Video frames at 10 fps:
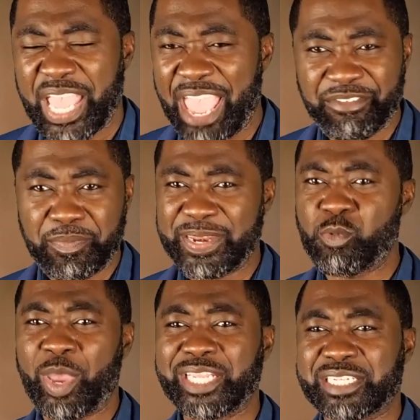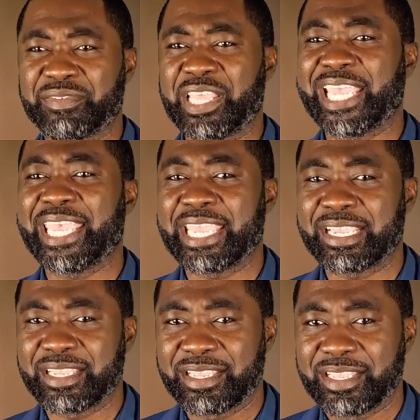Everybody waited for the king.
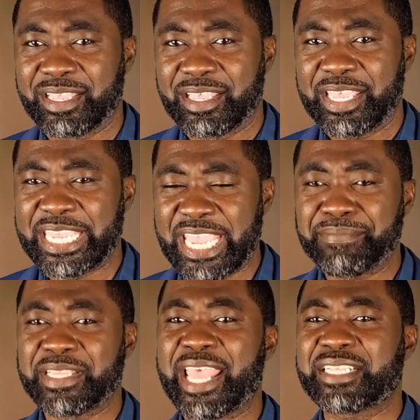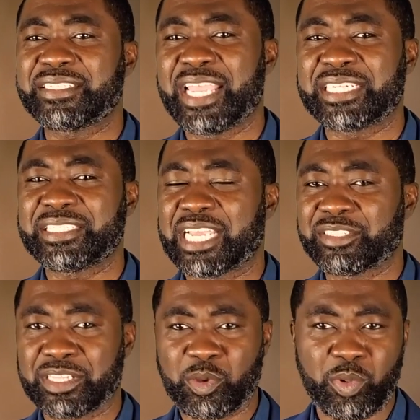He came the next day and said
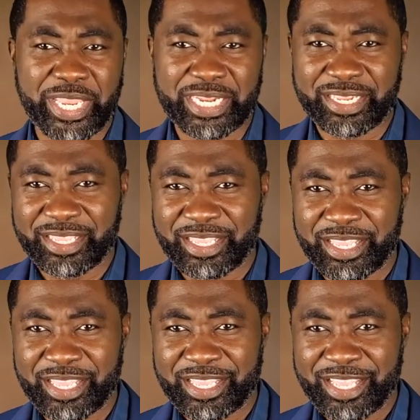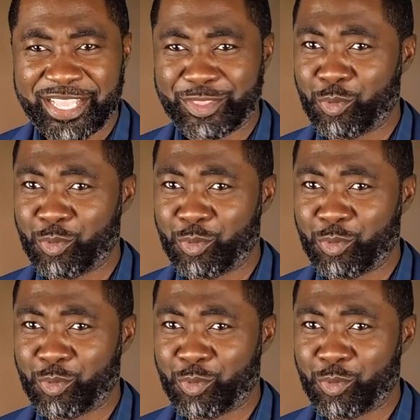to the queen, "The